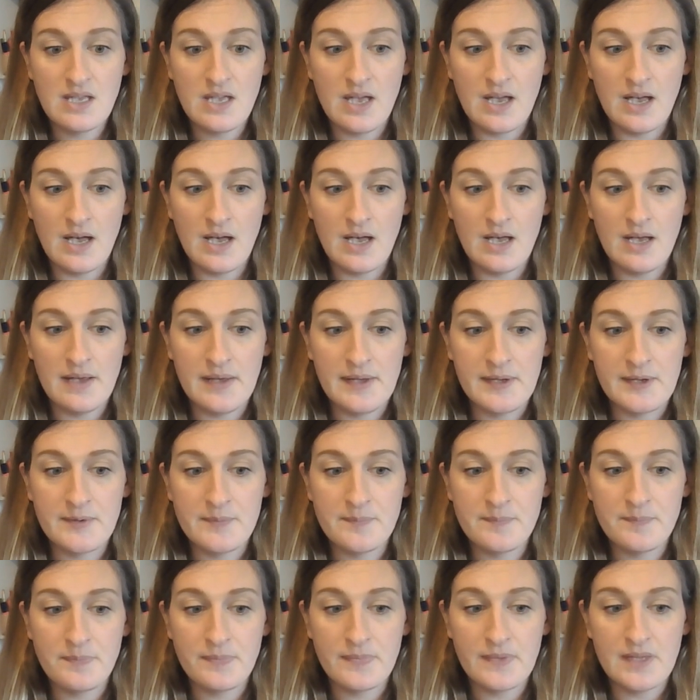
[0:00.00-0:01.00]

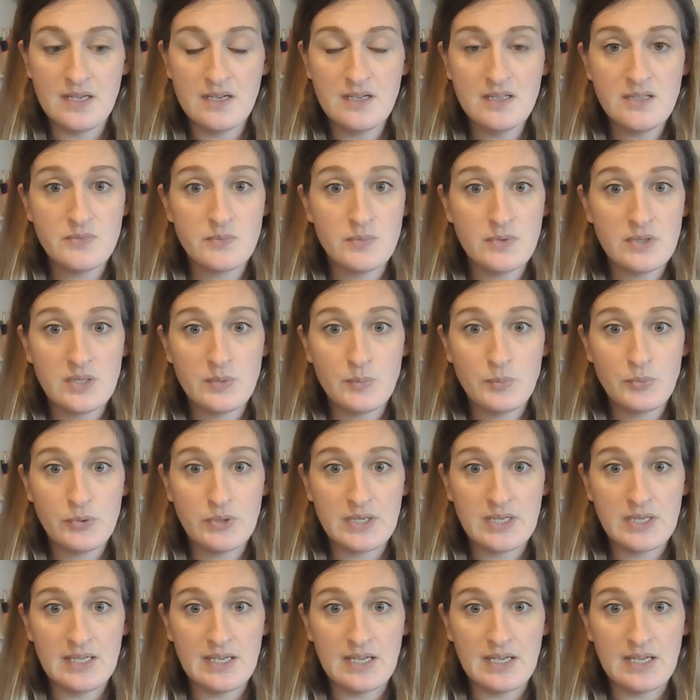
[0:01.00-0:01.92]
It is really pretty.